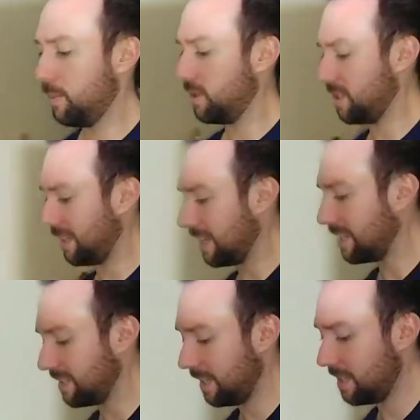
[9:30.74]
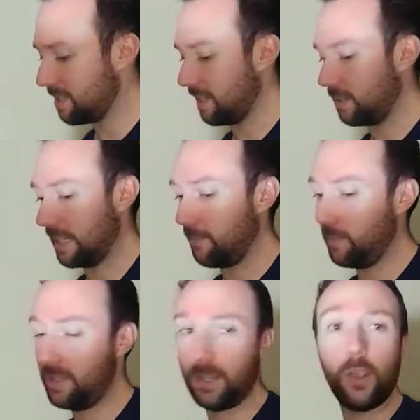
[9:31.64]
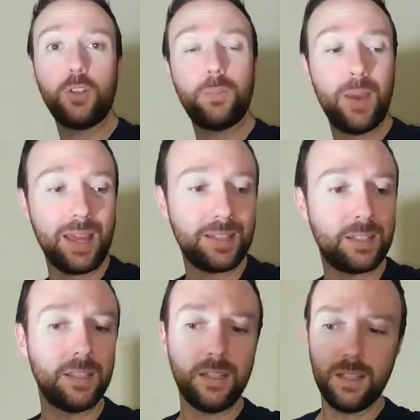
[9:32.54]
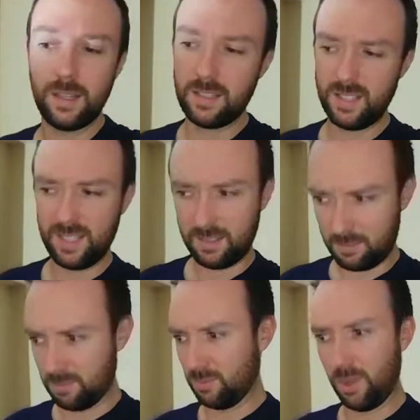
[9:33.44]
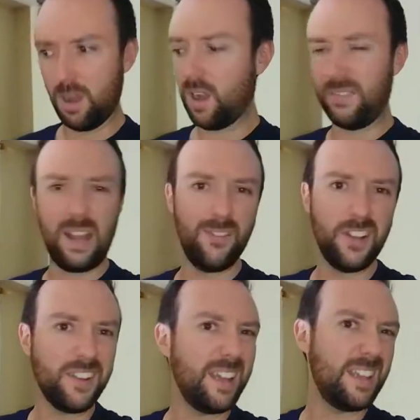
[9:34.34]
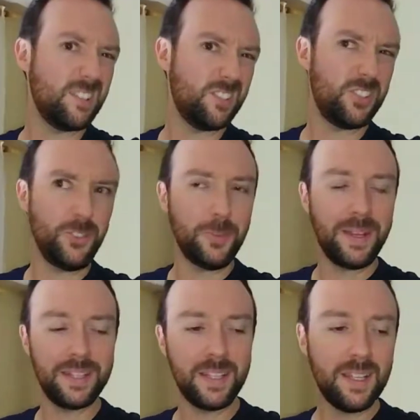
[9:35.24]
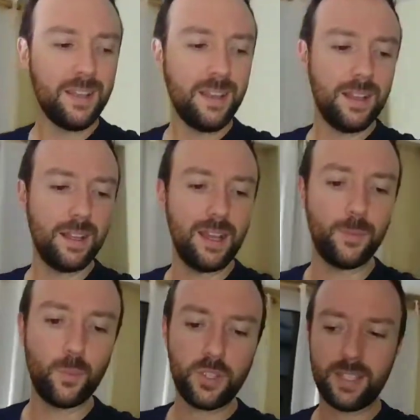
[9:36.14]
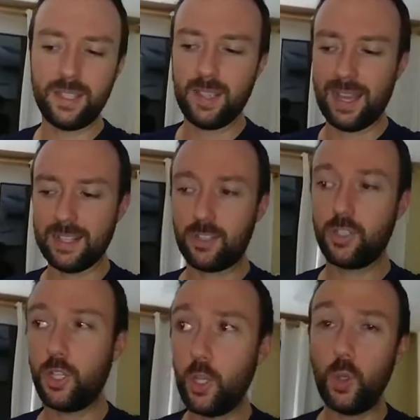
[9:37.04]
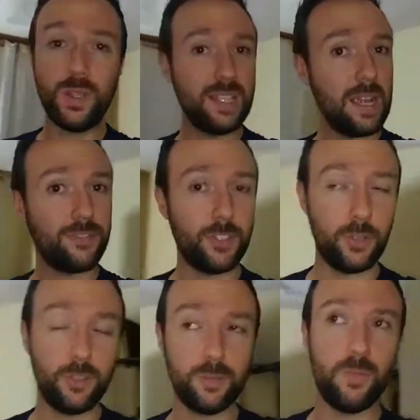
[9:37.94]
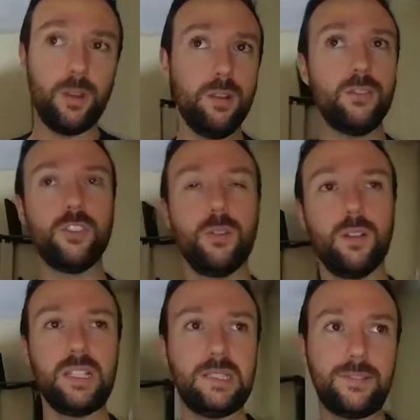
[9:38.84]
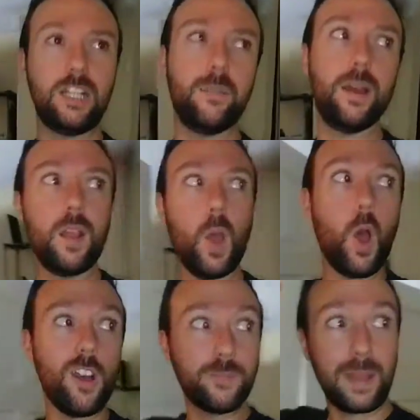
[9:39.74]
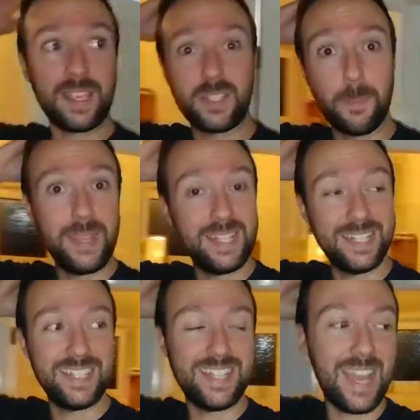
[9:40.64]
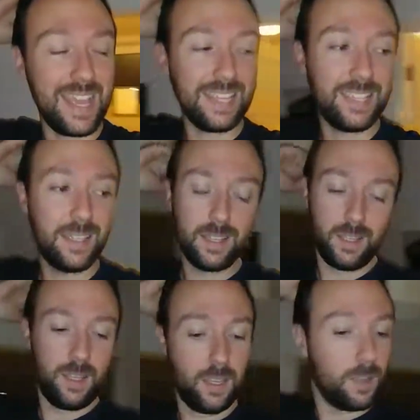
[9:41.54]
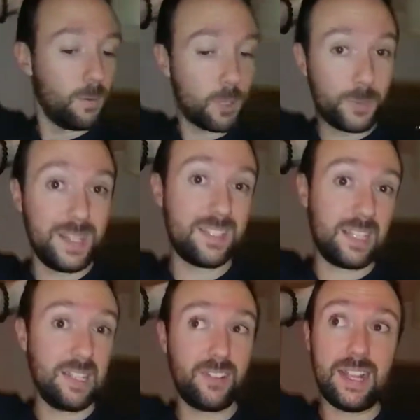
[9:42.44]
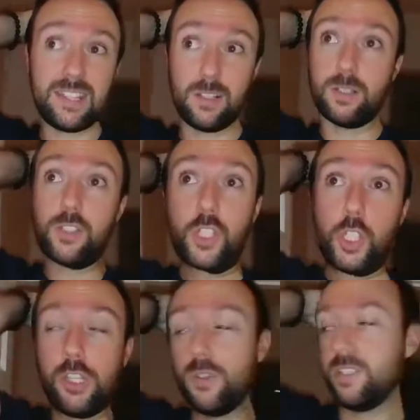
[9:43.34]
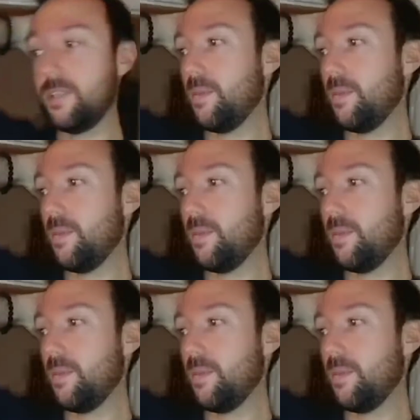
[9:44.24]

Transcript: But alas, it is time for me to go to bed. It's like, what, 11:30 at night, not too bad. I'm working at 2 in the afternoon tomorrow, so I'll leave here about 1:30 midday. Which means I'll have a nice long snooze in the